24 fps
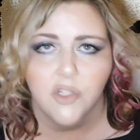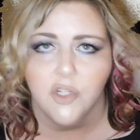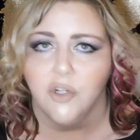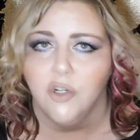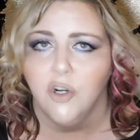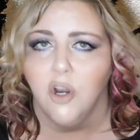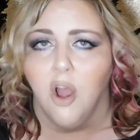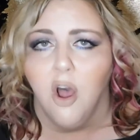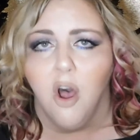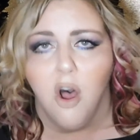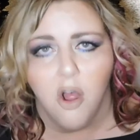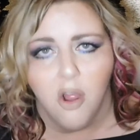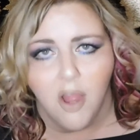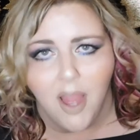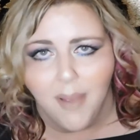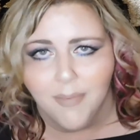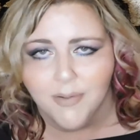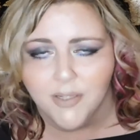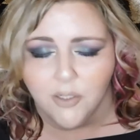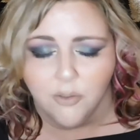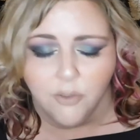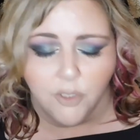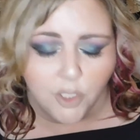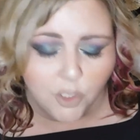are all
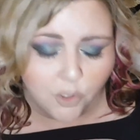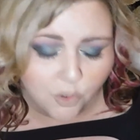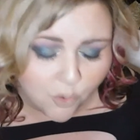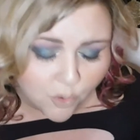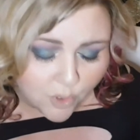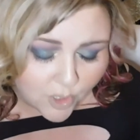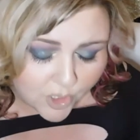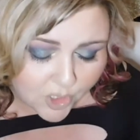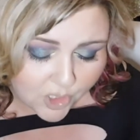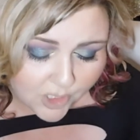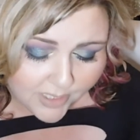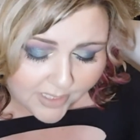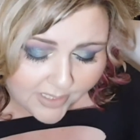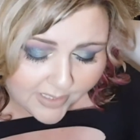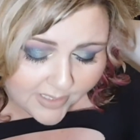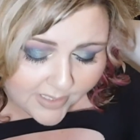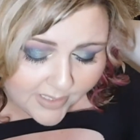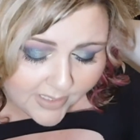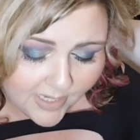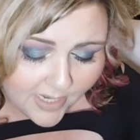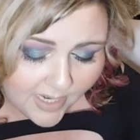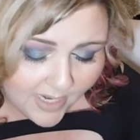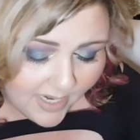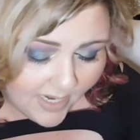absolutely
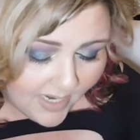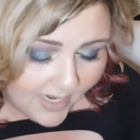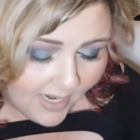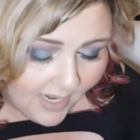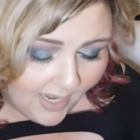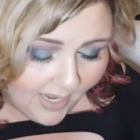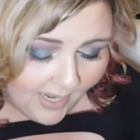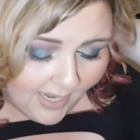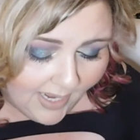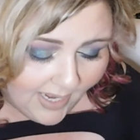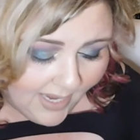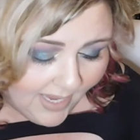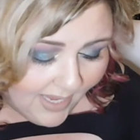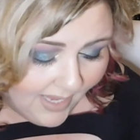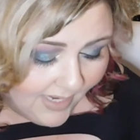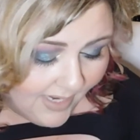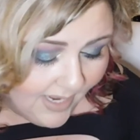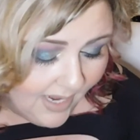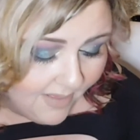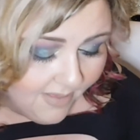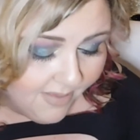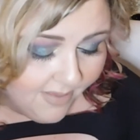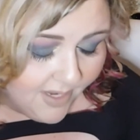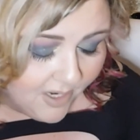gorgeous.
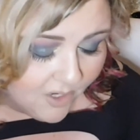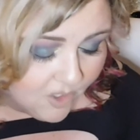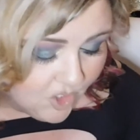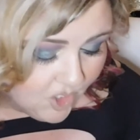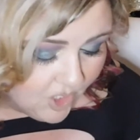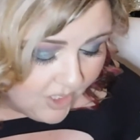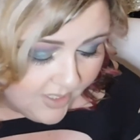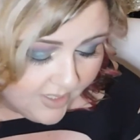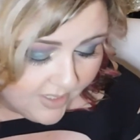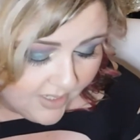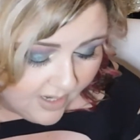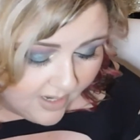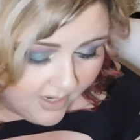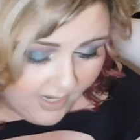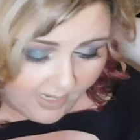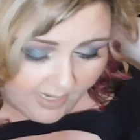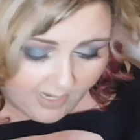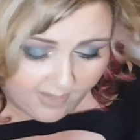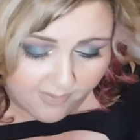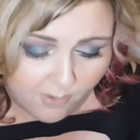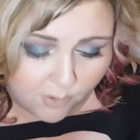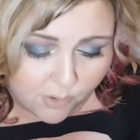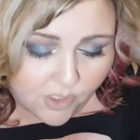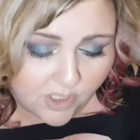And they're just stunning.
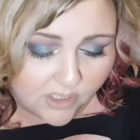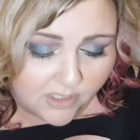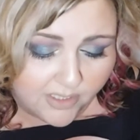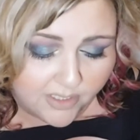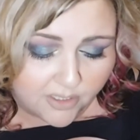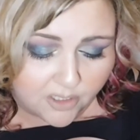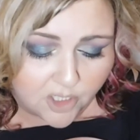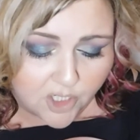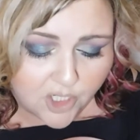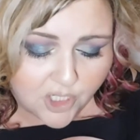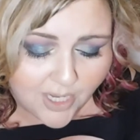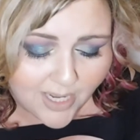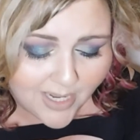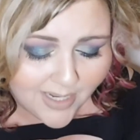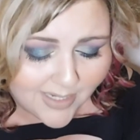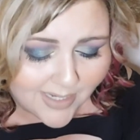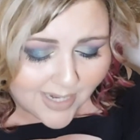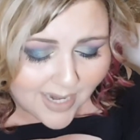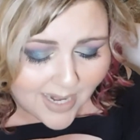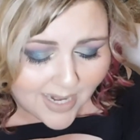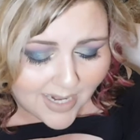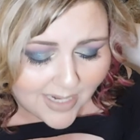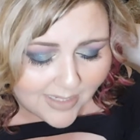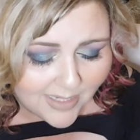And those glitter shades,
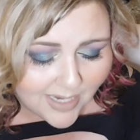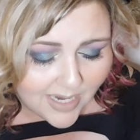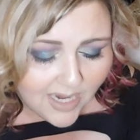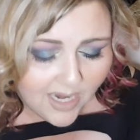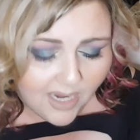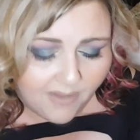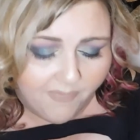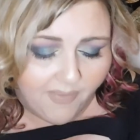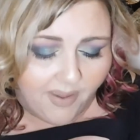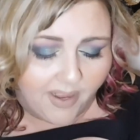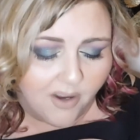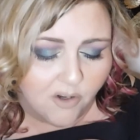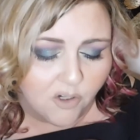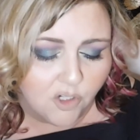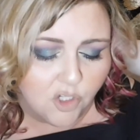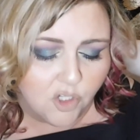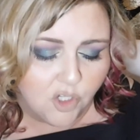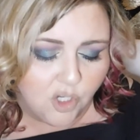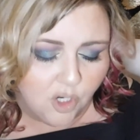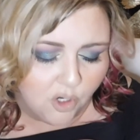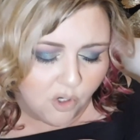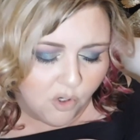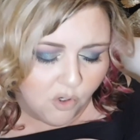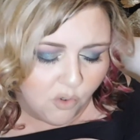guys, they are
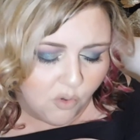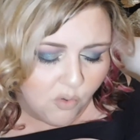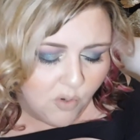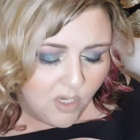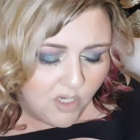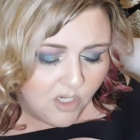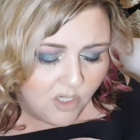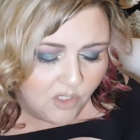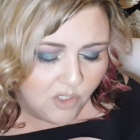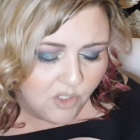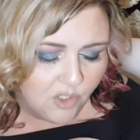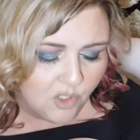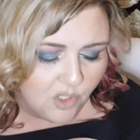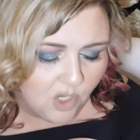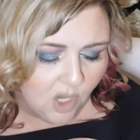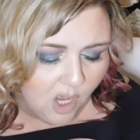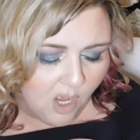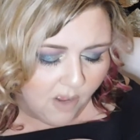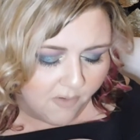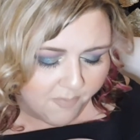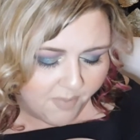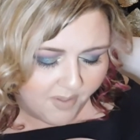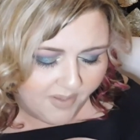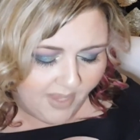so
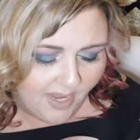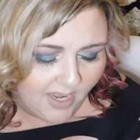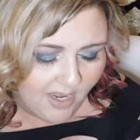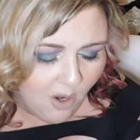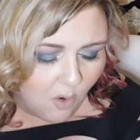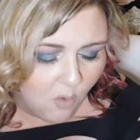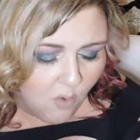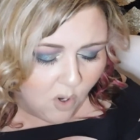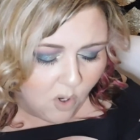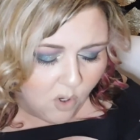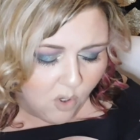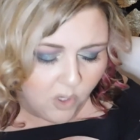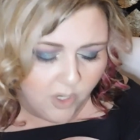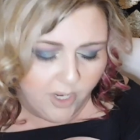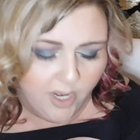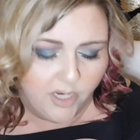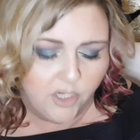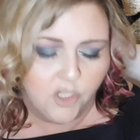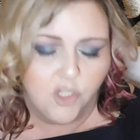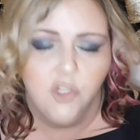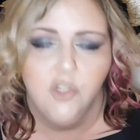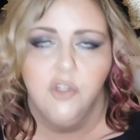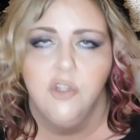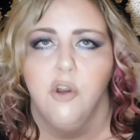soft, but they go on
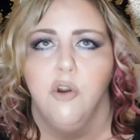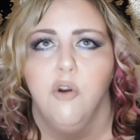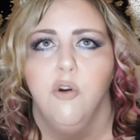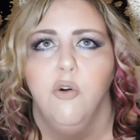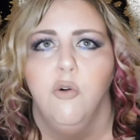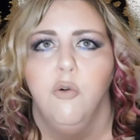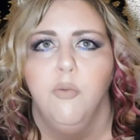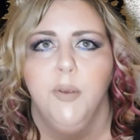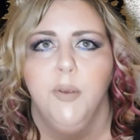so